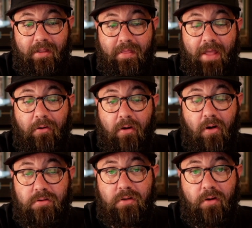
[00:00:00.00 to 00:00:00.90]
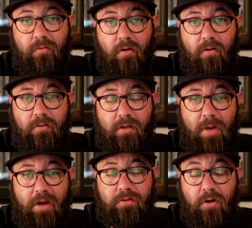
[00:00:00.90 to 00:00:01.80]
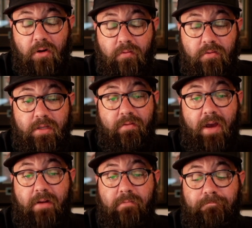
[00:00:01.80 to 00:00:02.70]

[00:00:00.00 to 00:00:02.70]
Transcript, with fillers: that regard so far, the amount of turnovers they've had.